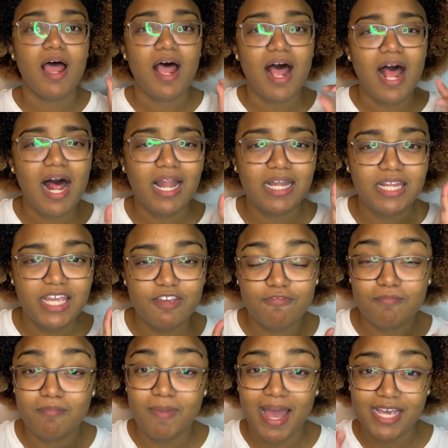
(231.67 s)
I'll leave
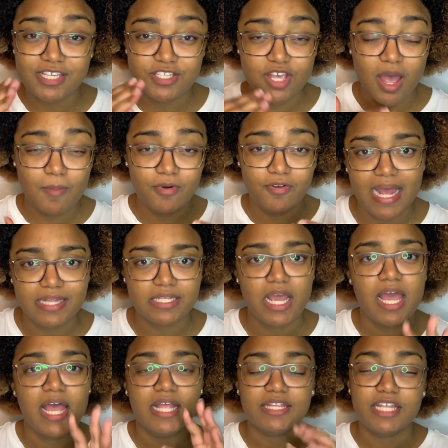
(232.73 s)
my summary
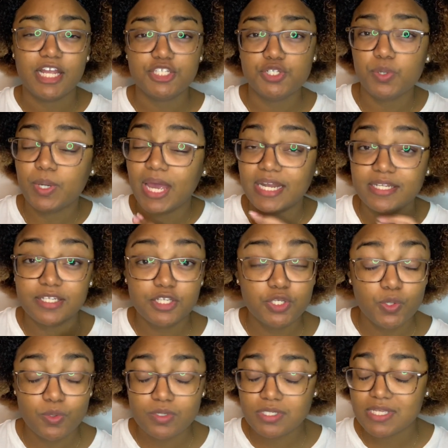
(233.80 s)
that you can
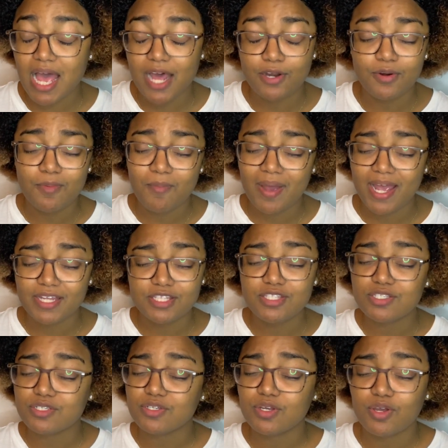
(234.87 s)
use. I don't mind
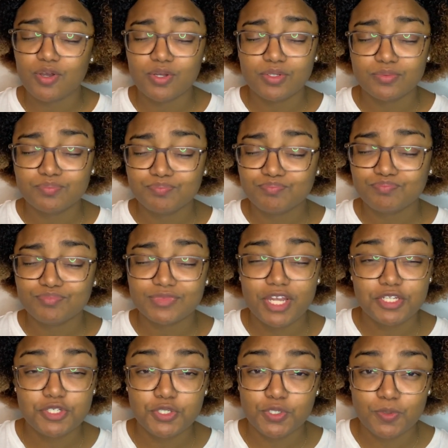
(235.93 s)

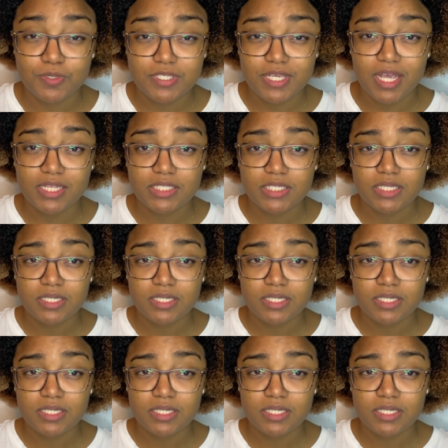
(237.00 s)
that you use it.